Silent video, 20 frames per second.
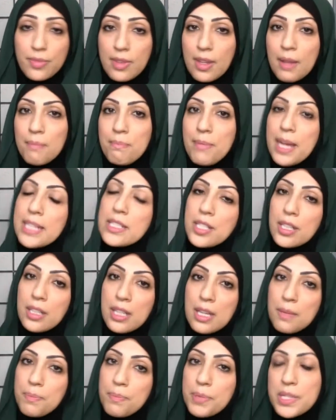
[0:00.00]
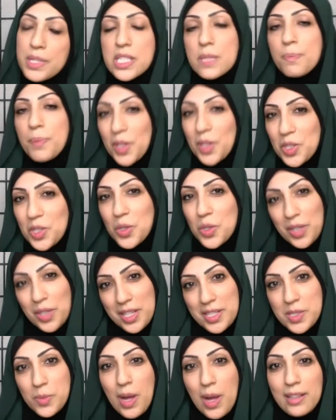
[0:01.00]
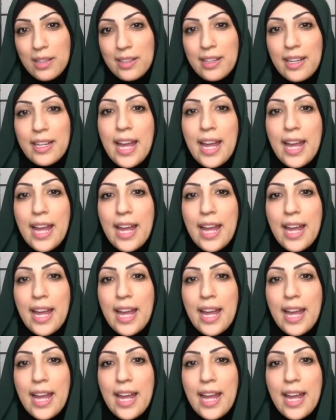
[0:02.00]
mentally, but spiritually as well in a